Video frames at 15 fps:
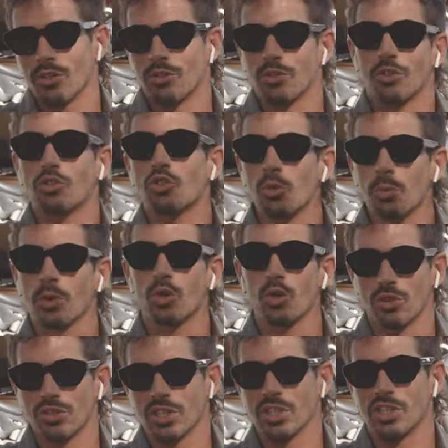This is a super
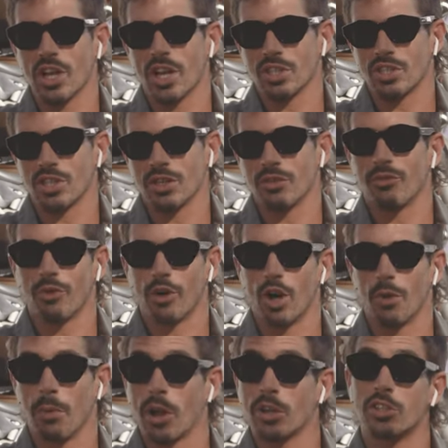cool suggestion
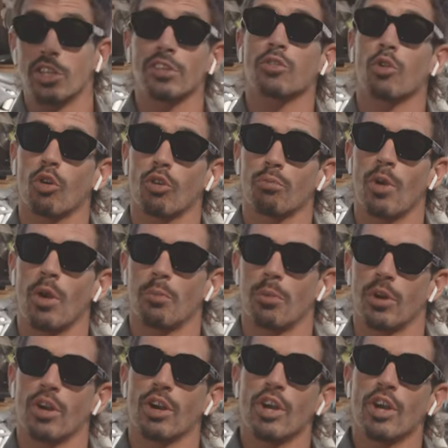from our Discord
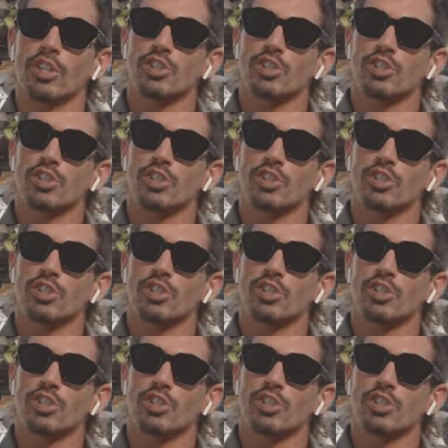member,